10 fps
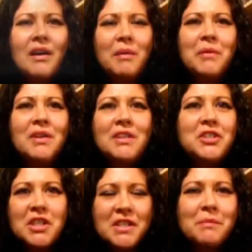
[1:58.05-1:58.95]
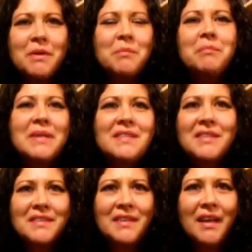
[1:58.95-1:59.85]
I'm a legitimate
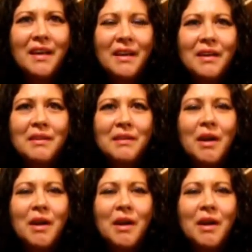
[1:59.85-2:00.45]
business here.